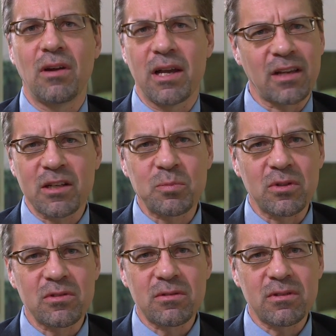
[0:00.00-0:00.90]
who has
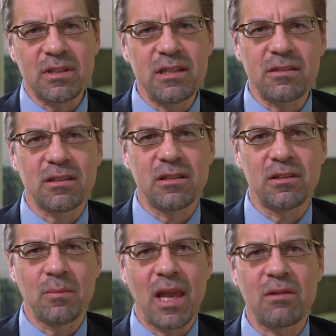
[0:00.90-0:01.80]
expertise in a
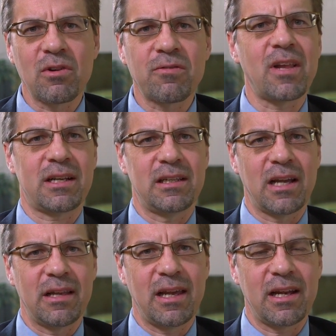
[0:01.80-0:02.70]
domain
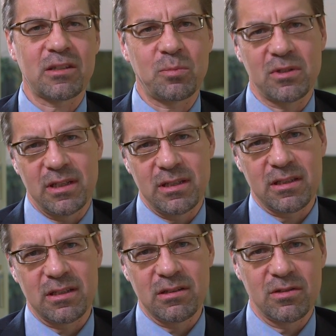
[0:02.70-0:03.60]
reflecting on that
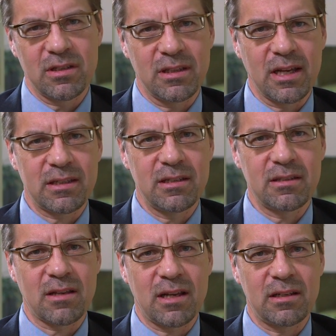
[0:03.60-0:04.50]
expertise and using that to
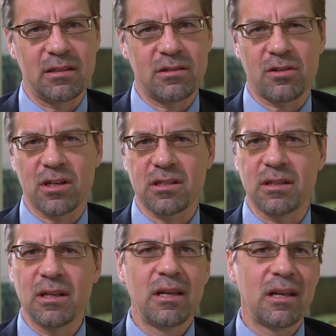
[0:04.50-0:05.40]
design the
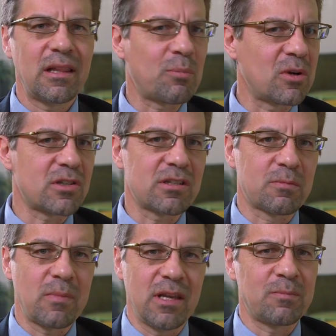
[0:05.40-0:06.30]
instruction. And that approach is,
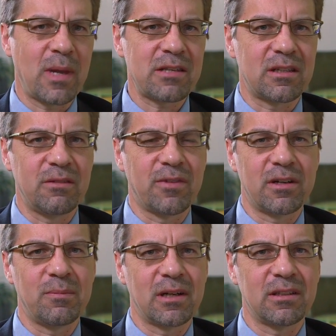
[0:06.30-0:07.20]
is basically
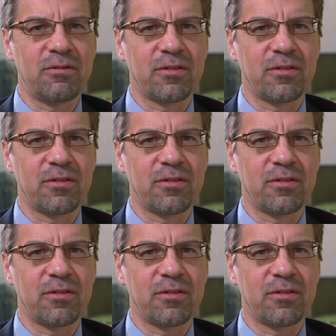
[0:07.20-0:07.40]
fundamentally